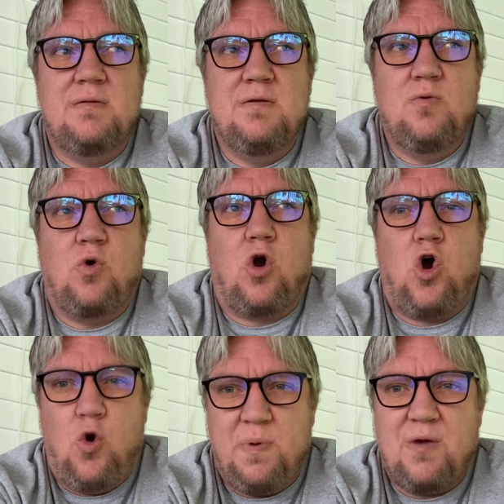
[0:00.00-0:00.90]
we're
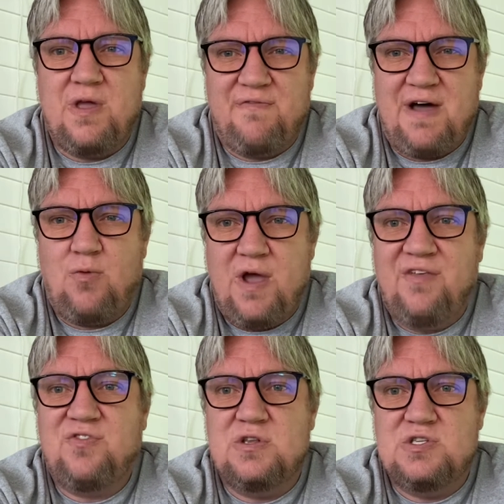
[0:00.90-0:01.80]
hoping we can find
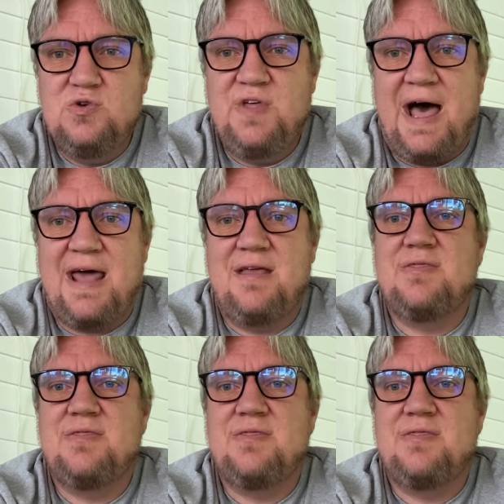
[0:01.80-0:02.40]
ways to do that